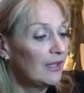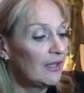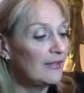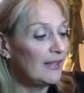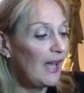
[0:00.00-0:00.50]

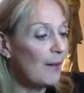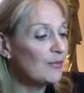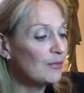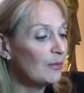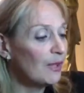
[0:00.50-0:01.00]
Because that
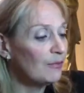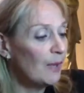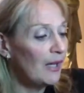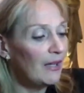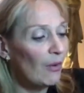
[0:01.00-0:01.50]
happens to be one of
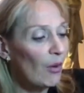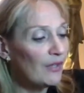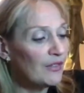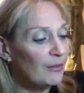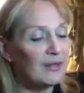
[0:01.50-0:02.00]
my
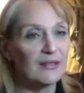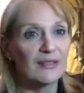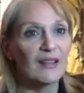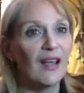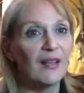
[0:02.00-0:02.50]
awesomest